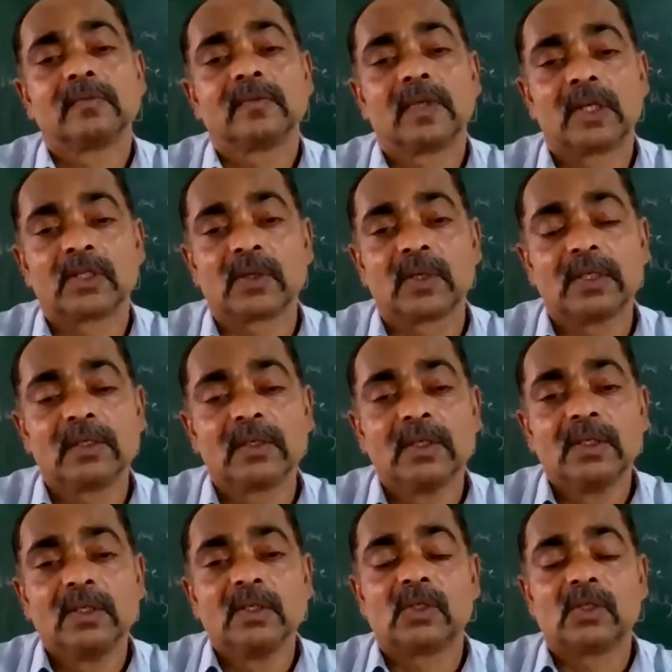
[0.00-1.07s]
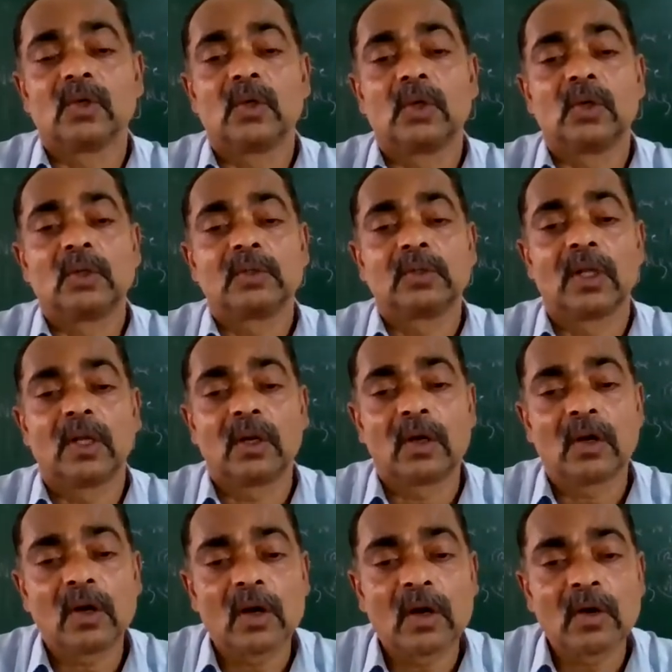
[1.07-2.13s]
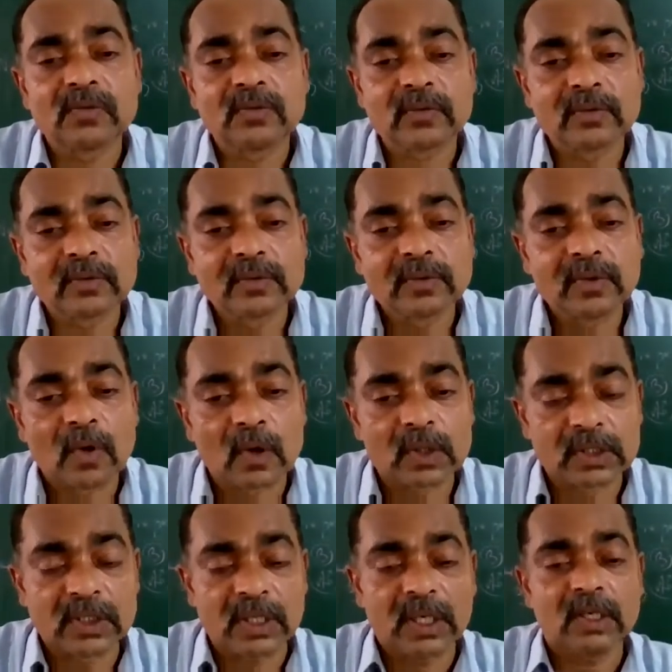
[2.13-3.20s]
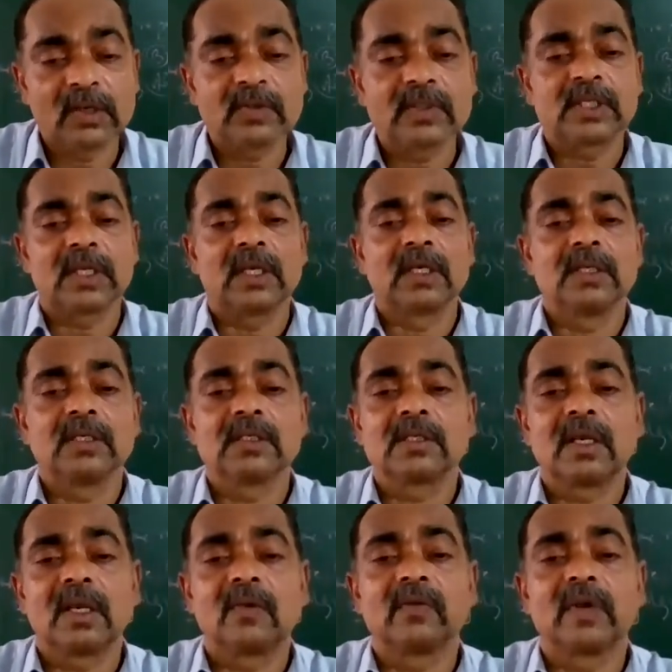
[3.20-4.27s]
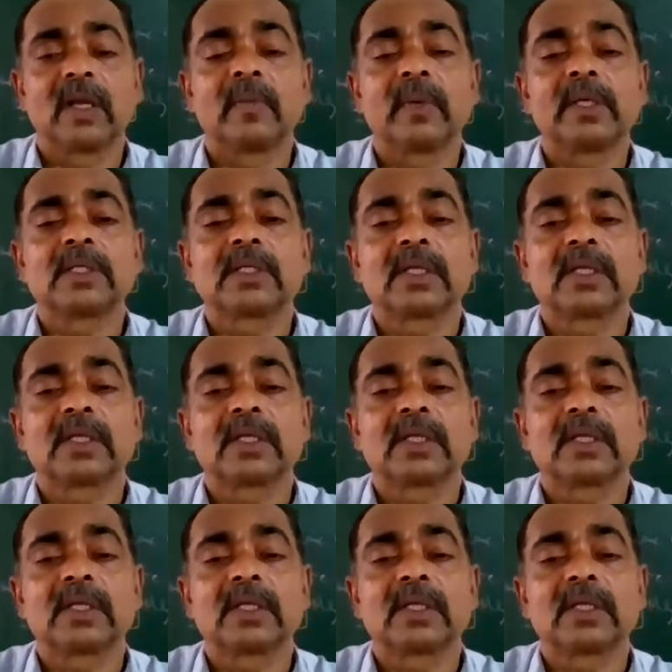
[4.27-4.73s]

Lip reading: Understood it? So the law of octave says if elements